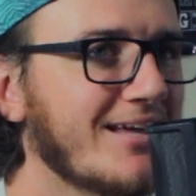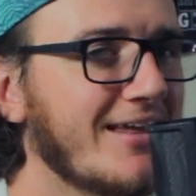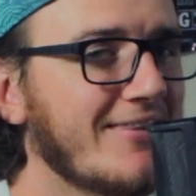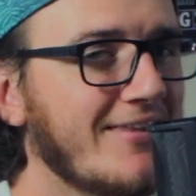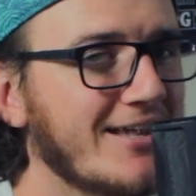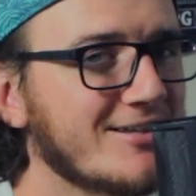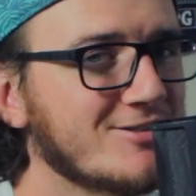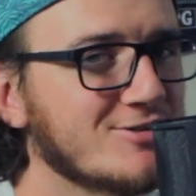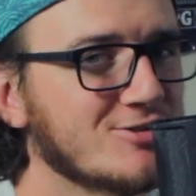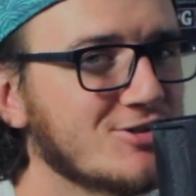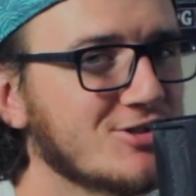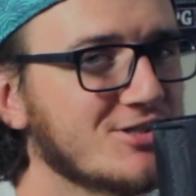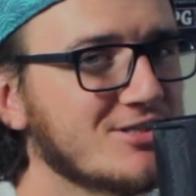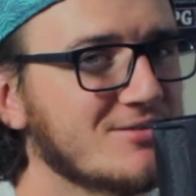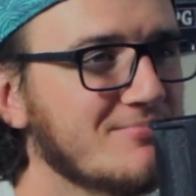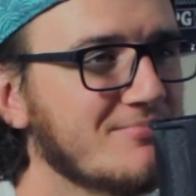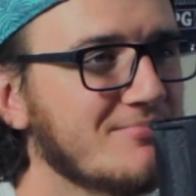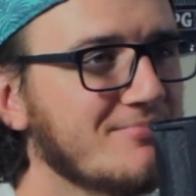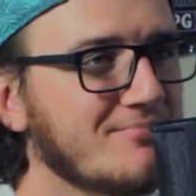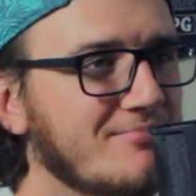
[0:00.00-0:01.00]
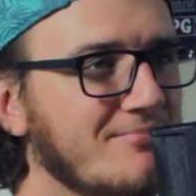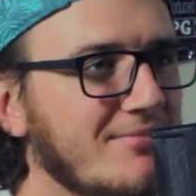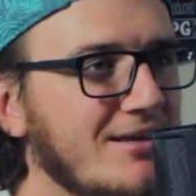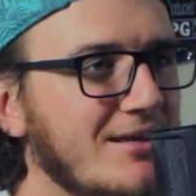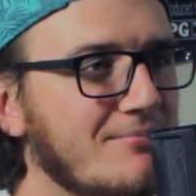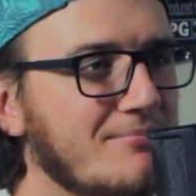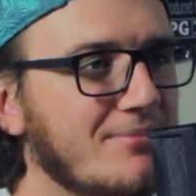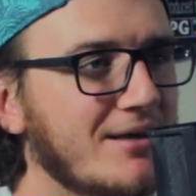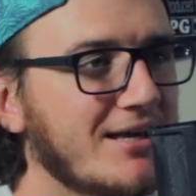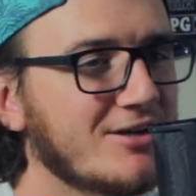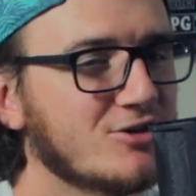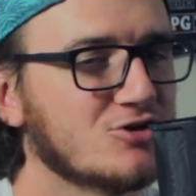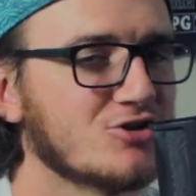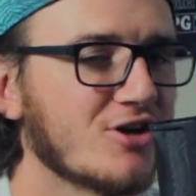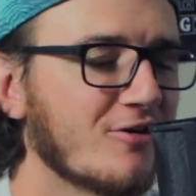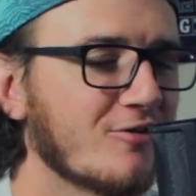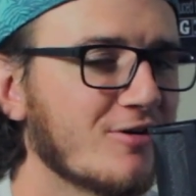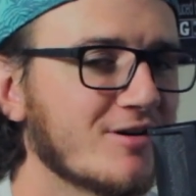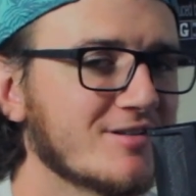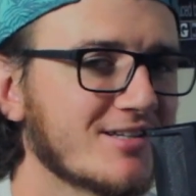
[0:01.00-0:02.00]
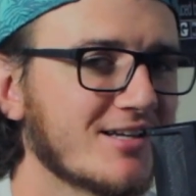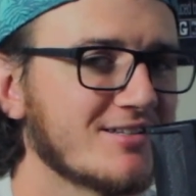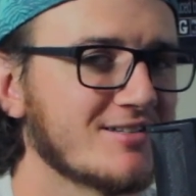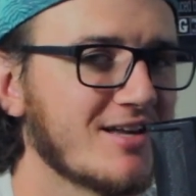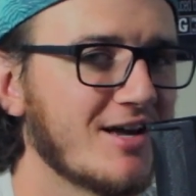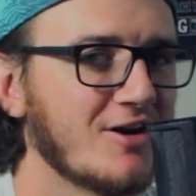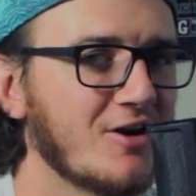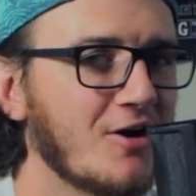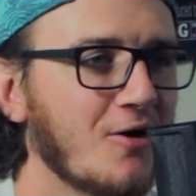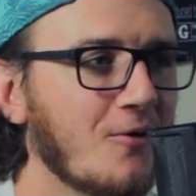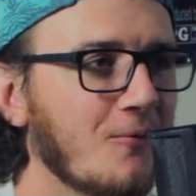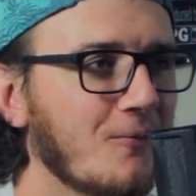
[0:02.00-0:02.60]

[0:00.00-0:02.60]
And that's just me being generous because I know.